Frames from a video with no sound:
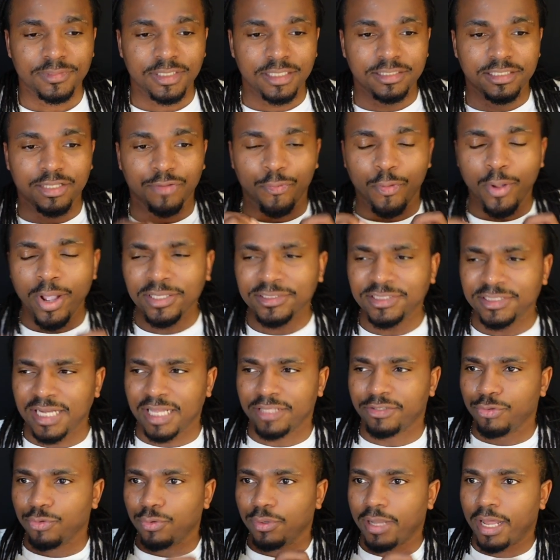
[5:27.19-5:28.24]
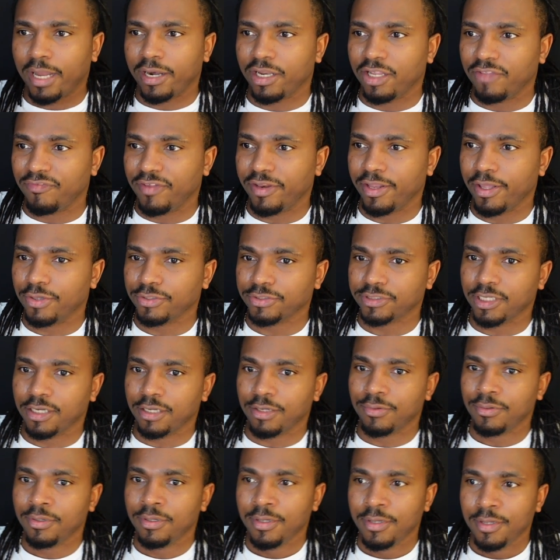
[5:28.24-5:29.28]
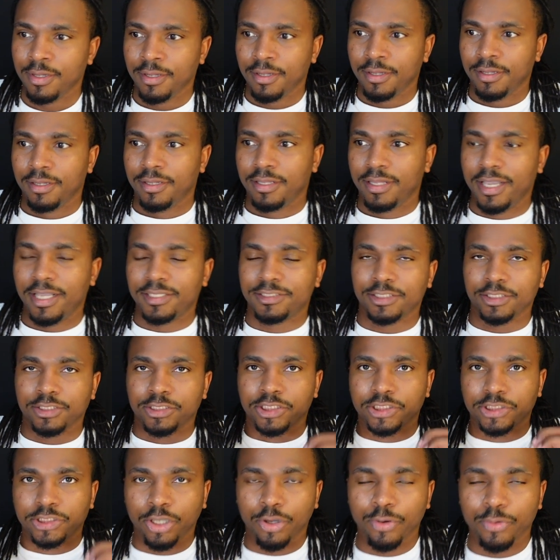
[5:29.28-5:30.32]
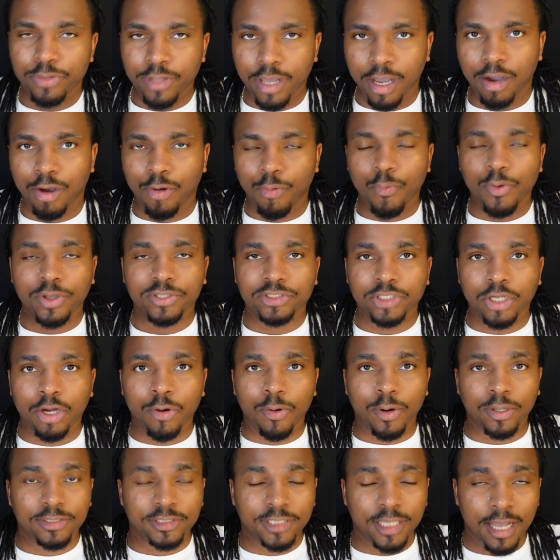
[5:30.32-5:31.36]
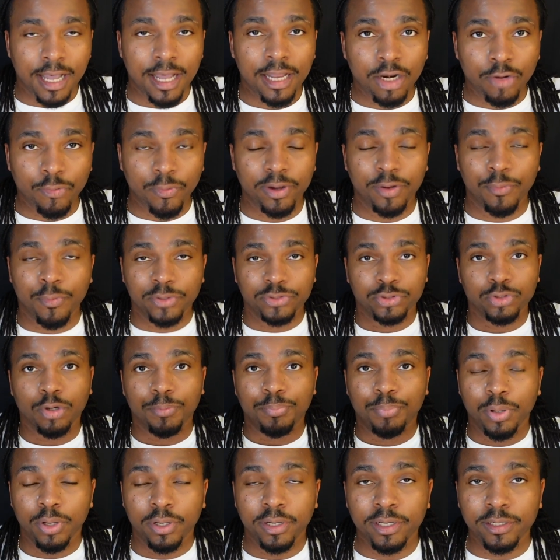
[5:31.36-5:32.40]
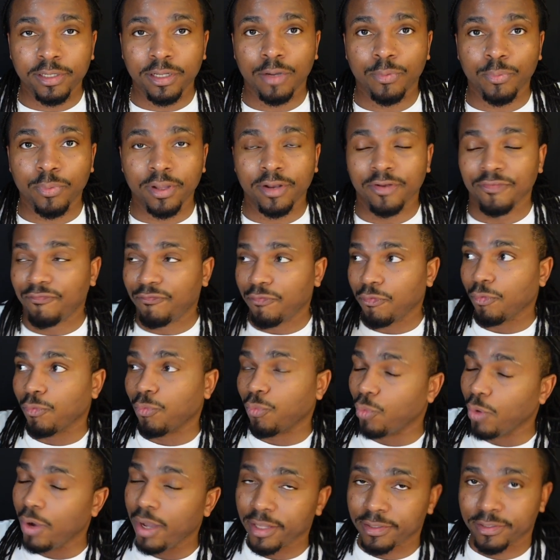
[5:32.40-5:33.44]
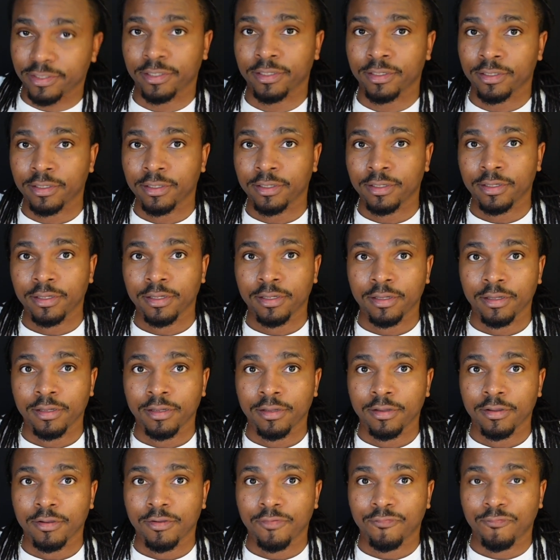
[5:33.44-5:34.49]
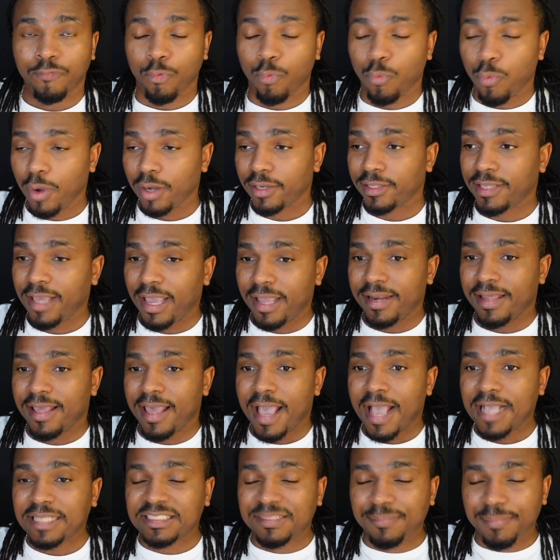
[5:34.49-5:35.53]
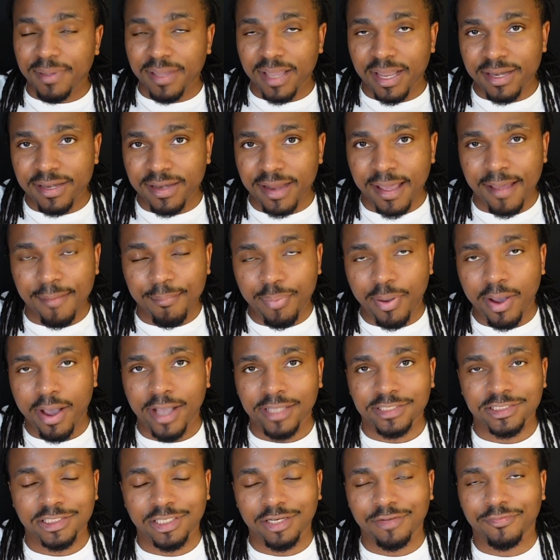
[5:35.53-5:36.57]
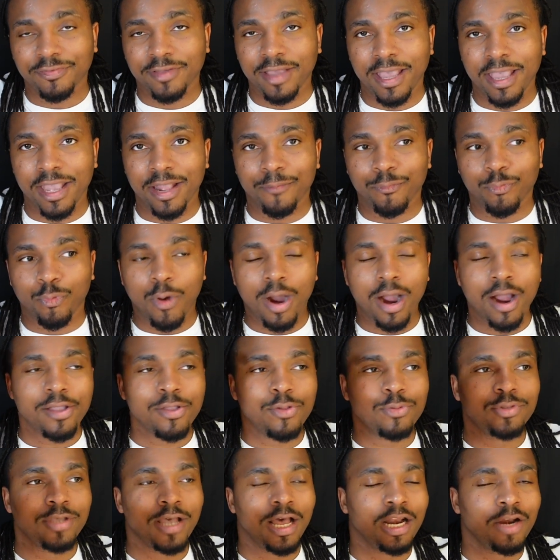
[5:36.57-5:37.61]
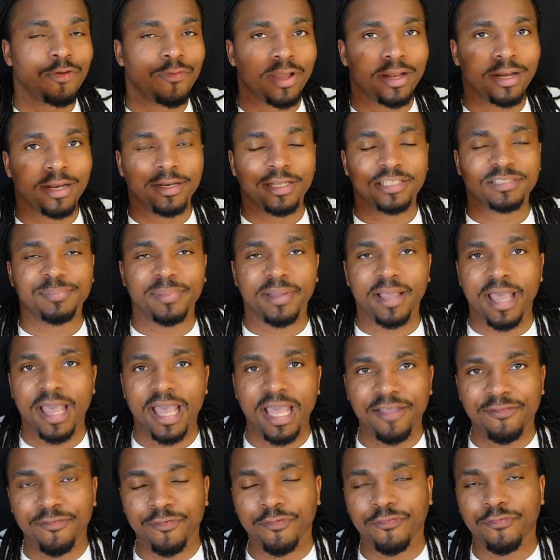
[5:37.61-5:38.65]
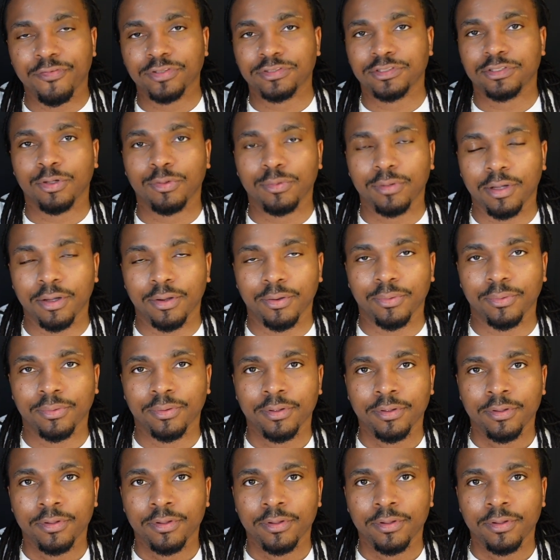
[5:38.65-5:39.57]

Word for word: The reason I do a lot of these videos, y'all, is to show y'all what y'all are tolerating, what you're putting up with, for what? for what gain? It has to be a net positive gain. Why are you tolerating this behavior for so long?